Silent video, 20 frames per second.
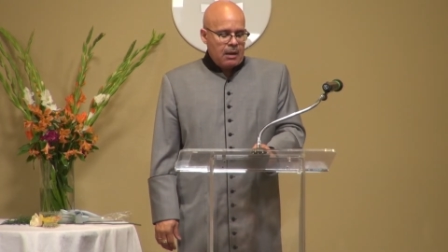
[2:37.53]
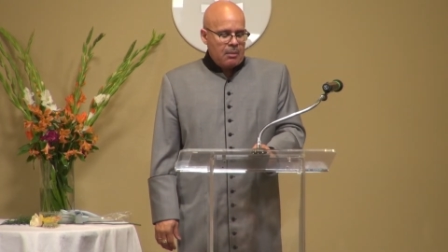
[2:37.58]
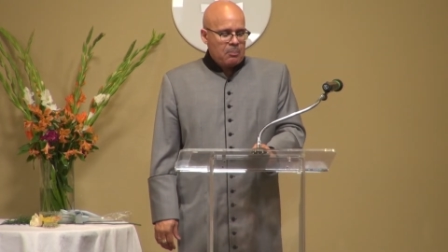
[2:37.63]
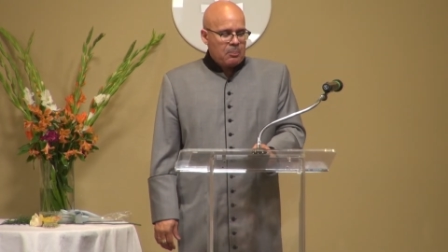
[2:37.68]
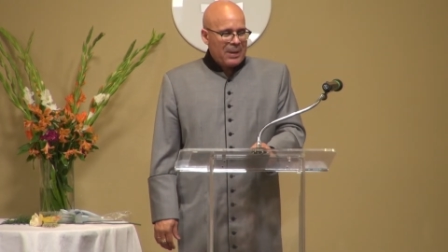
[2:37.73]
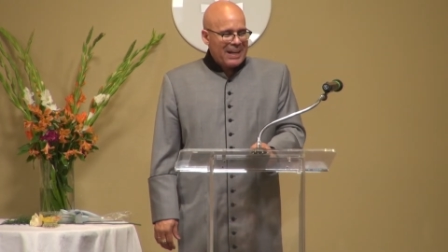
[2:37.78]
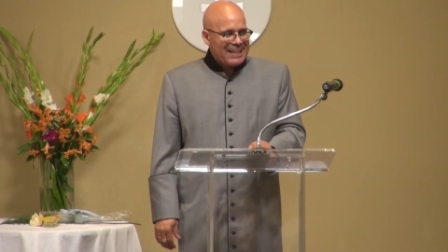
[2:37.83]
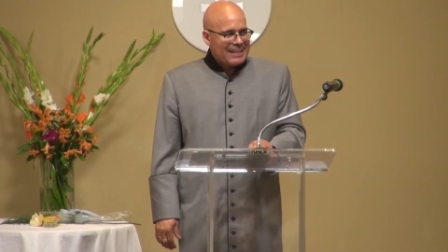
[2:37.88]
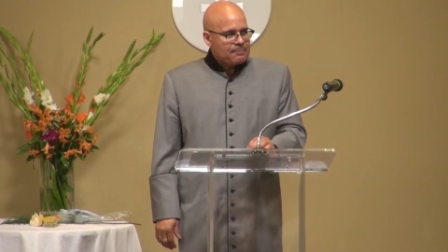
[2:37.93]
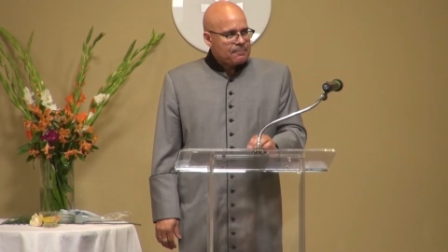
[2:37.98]

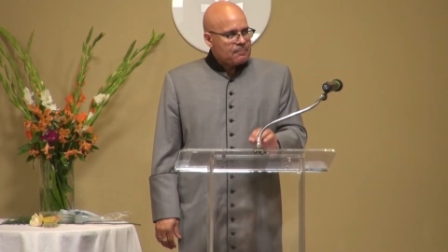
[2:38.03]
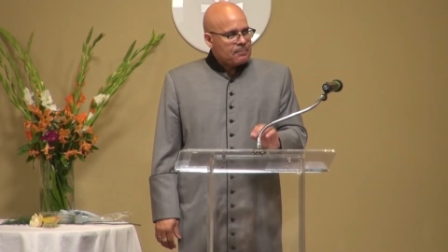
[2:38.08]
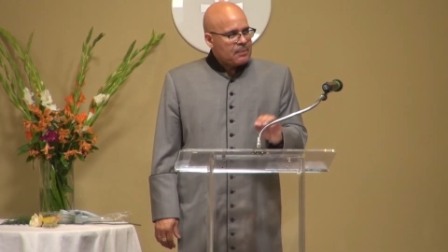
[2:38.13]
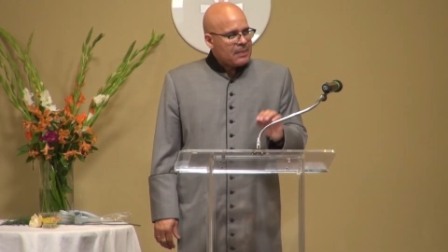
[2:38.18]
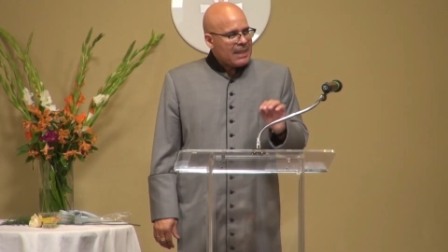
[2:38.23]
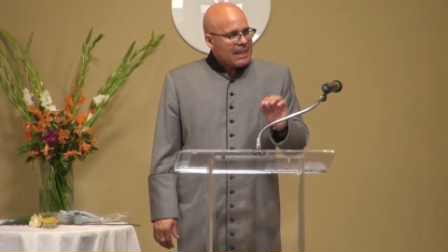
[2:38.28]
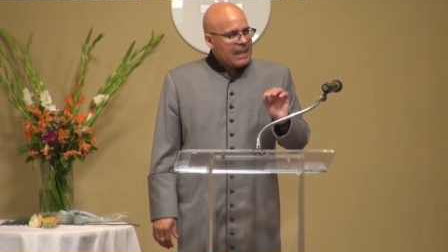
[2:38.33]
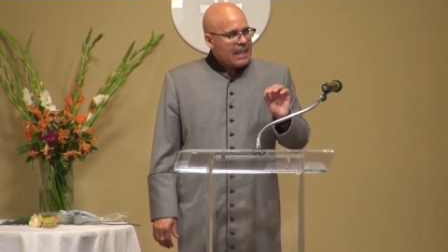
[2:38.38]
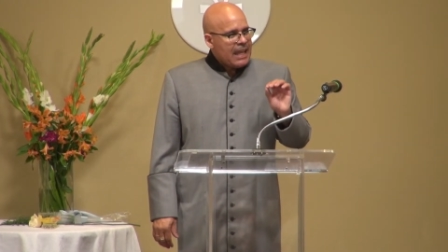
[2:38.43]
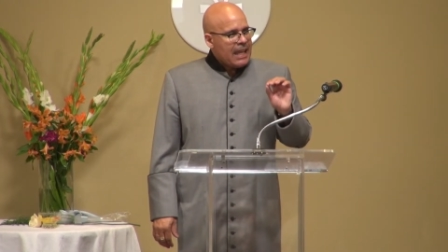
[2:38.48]
but
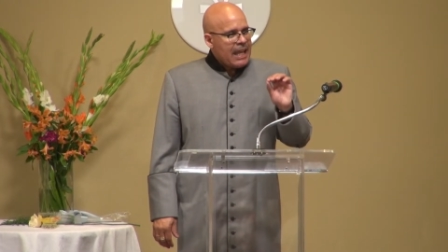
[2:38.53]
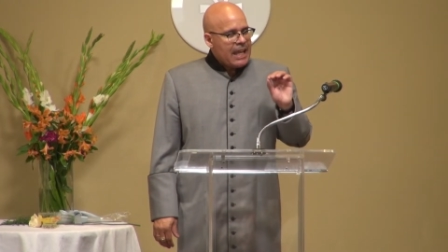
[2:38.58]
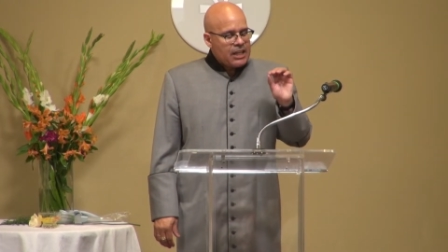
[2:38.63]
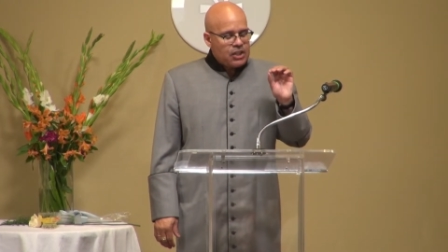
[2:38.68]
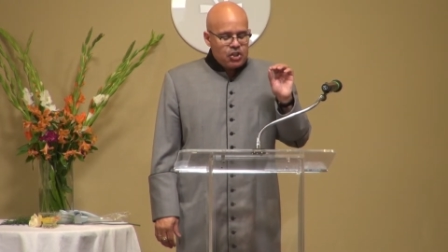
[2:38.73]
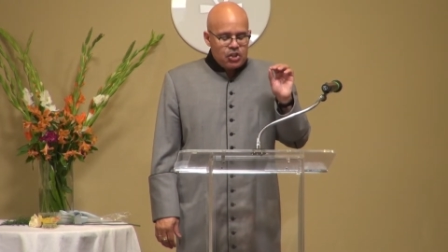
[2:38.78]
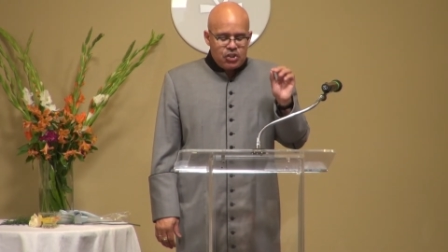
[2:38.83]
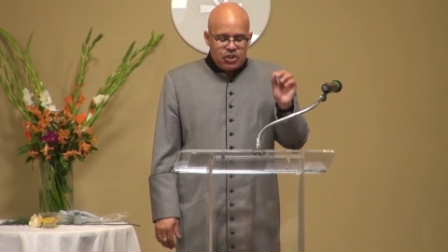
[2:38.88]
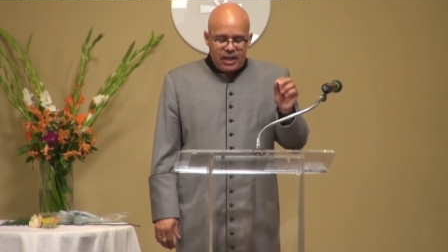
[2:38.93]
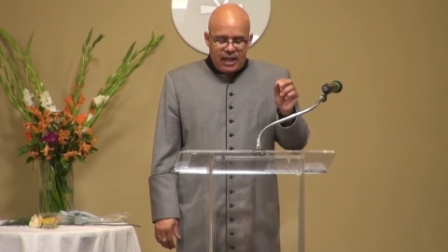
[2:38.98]

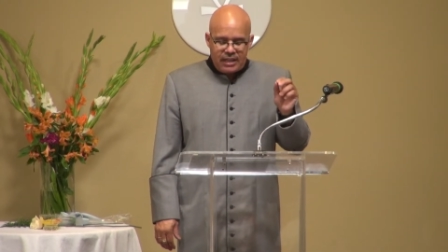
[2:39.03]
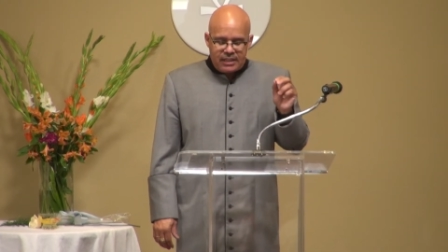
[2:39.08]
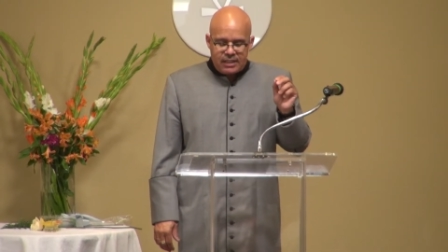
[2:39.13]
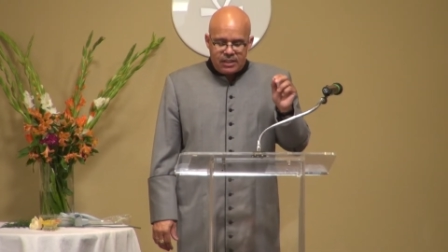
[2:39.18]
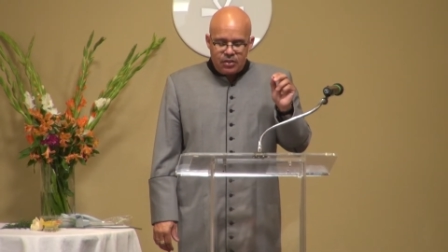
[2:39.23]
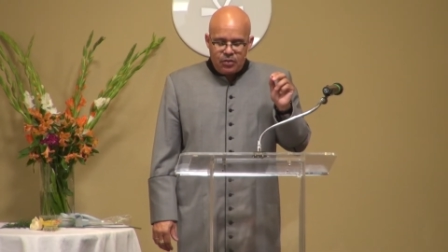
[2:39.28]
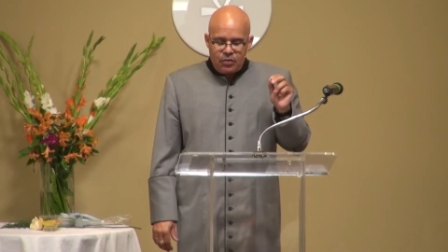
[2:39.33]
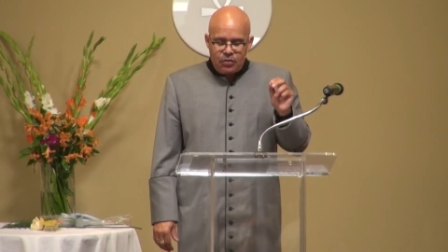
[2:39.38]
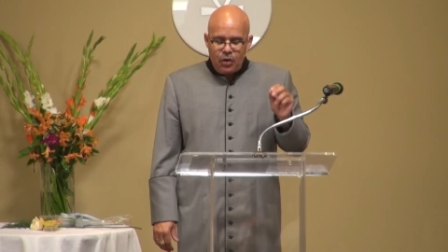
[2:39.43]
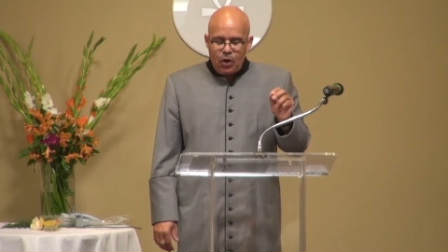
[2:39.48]
it's just
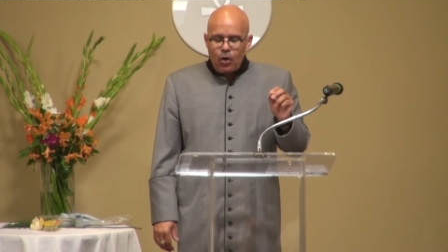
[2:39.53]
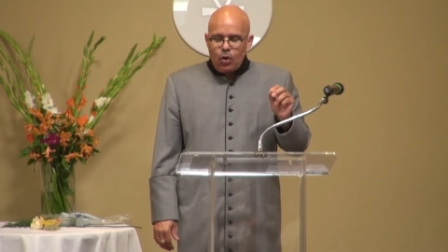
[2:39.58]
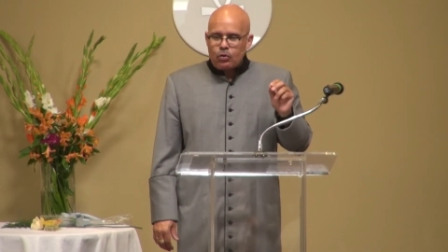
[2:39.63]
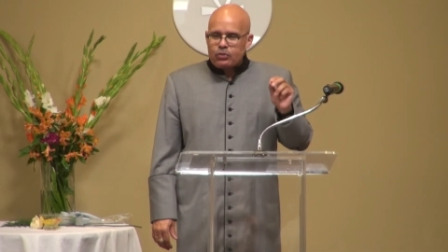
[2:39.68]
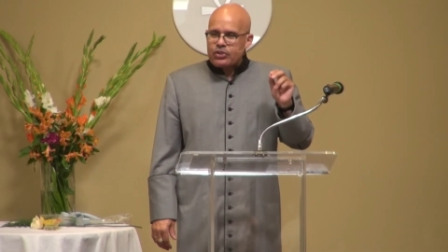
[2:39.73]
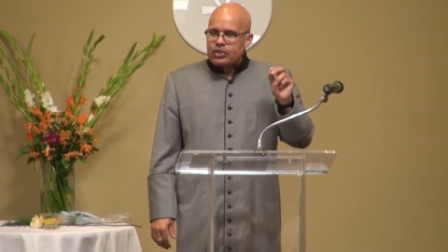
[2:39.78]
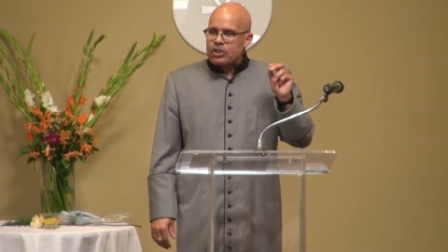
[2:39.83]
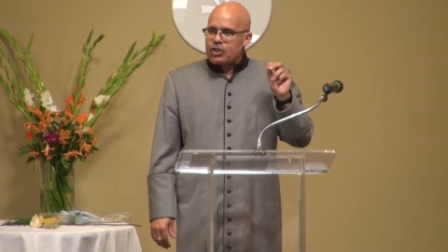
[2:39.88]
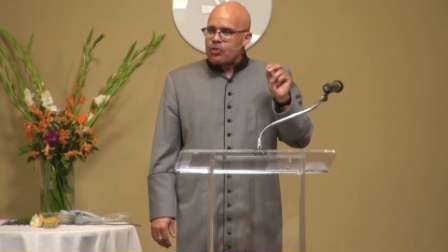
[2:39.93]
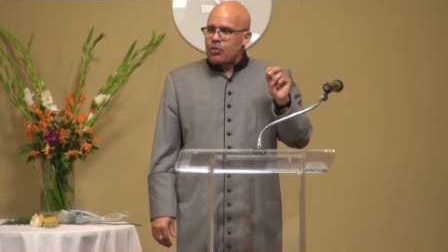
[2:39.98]

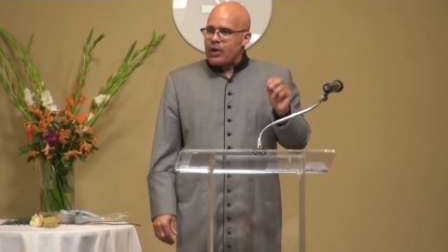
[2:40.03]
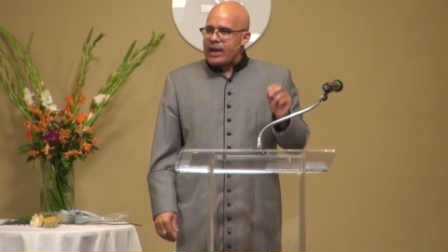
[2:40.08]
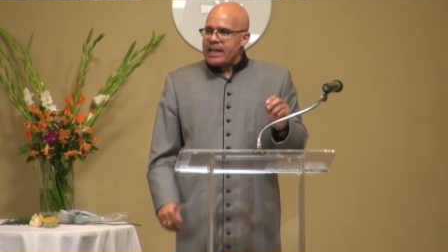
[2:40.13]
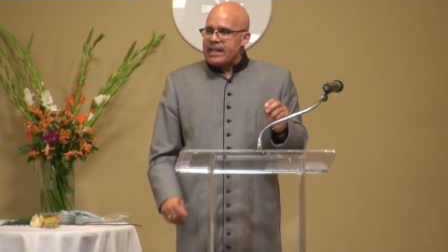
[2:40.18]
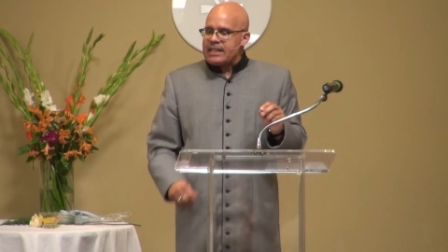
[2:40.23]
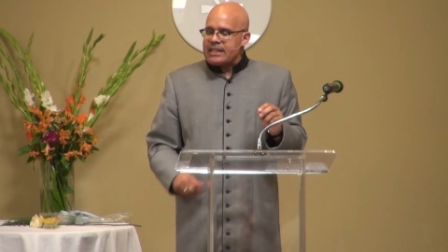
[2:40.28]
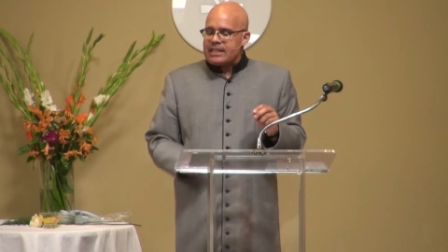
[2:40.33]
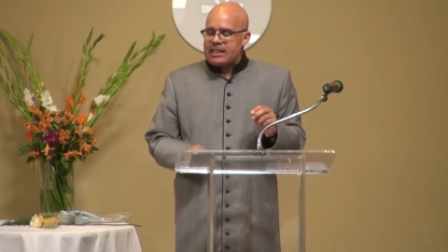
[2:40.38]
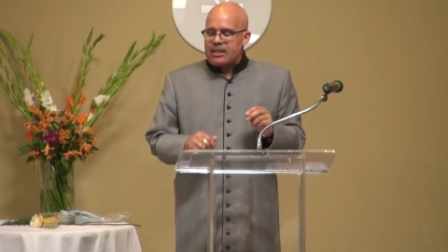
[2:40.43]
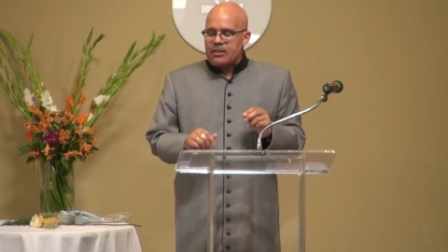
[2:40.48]
those
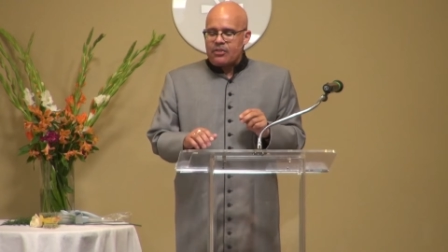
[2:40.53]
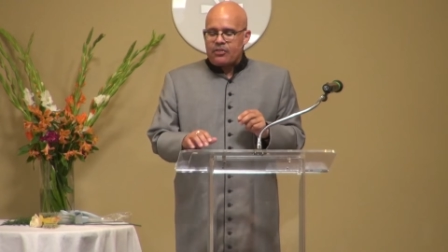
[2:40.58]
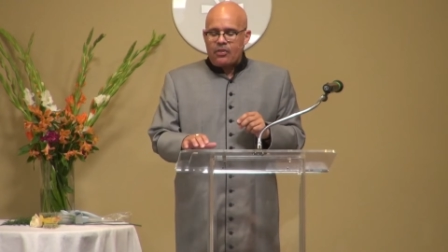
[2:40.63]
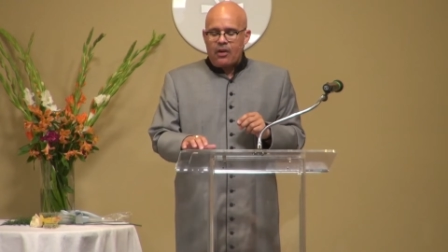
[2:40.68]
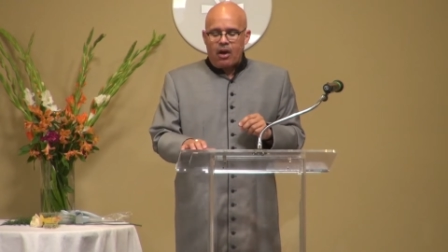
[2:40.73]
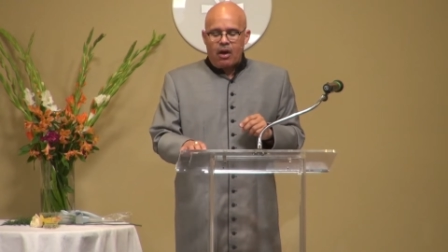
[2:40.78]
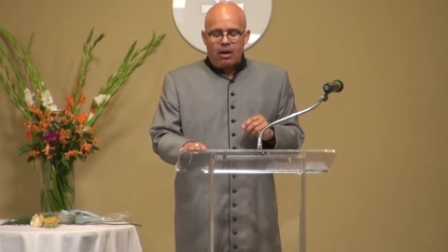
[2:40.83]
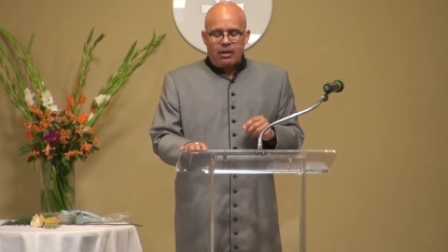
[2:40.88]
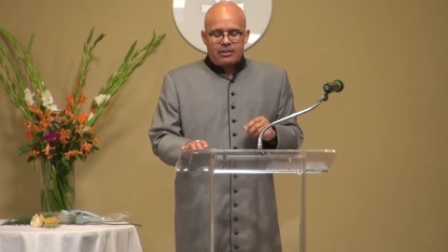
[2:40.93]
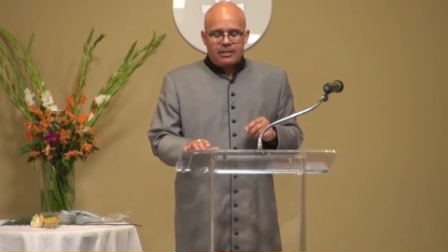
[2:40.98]
crazy
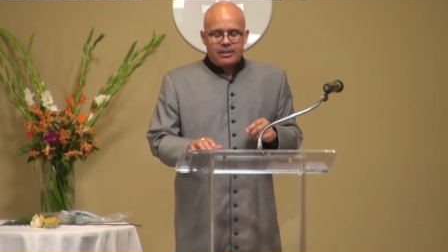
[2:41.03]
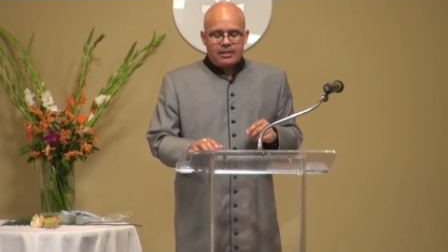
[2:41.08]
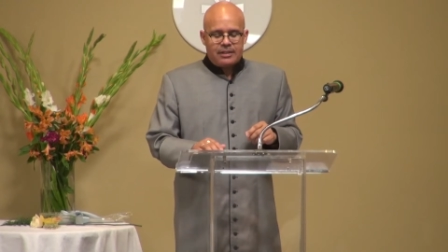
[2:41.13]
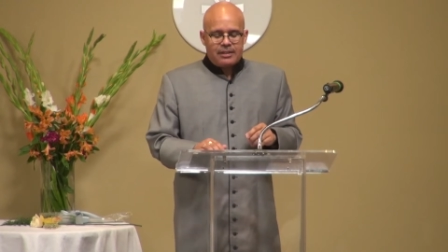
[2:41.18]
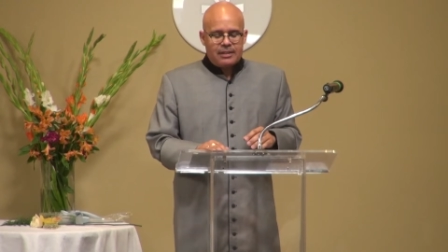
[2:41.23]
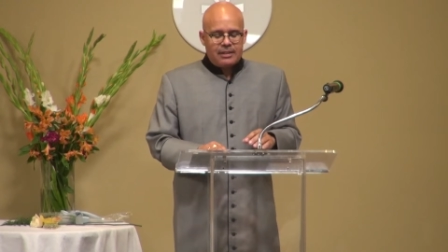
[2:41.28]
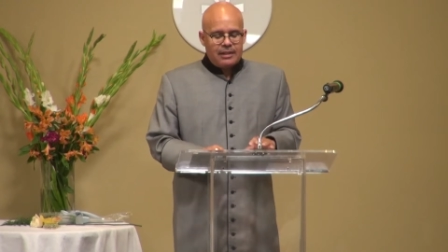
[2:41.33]
thoughts